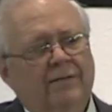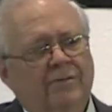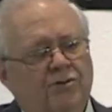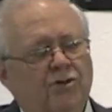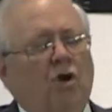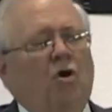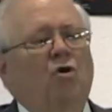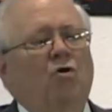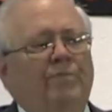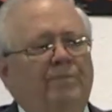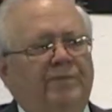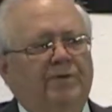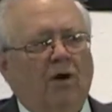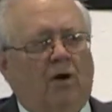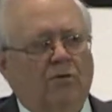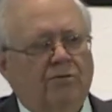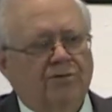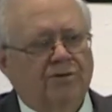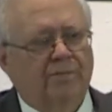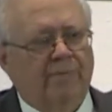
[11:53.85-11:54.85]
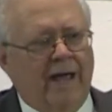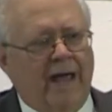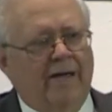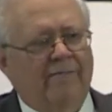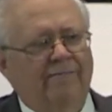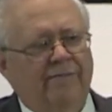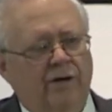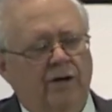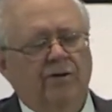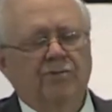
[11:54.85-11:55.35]
Job talks
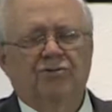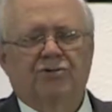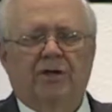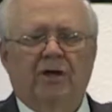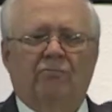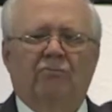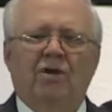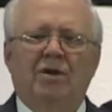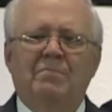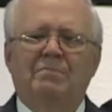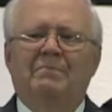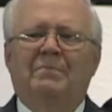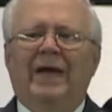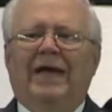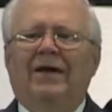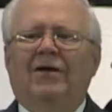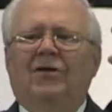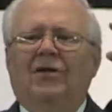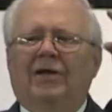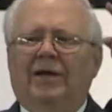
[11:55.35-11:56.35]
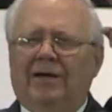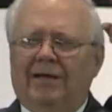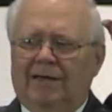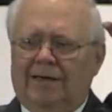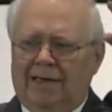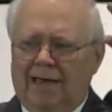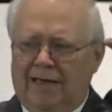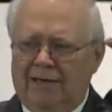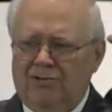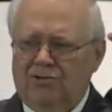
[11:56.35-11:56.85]
about those that rebel
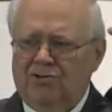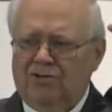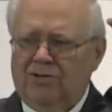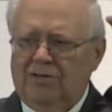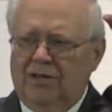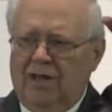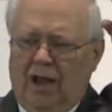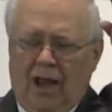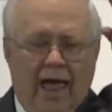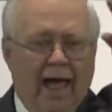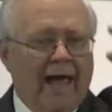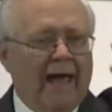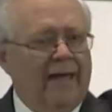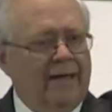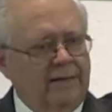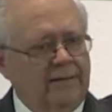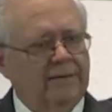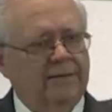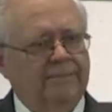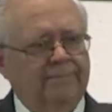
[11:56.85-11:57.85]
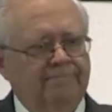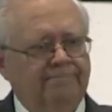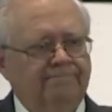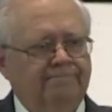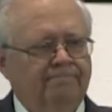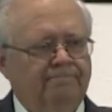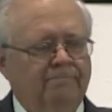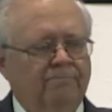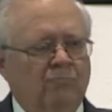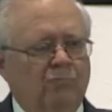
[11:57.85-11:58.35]
against the light.
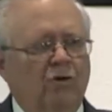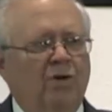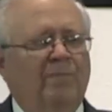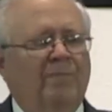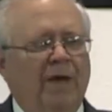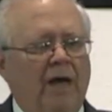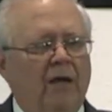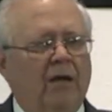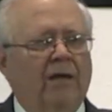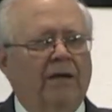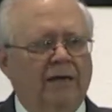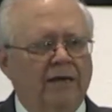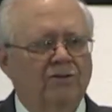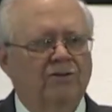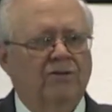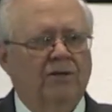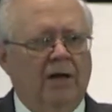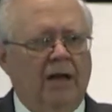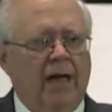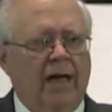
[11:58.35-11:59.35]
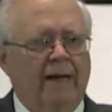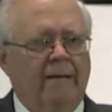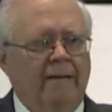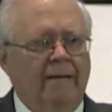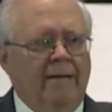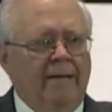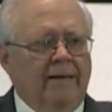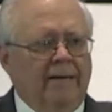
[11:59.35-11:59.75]
Rebel against the light.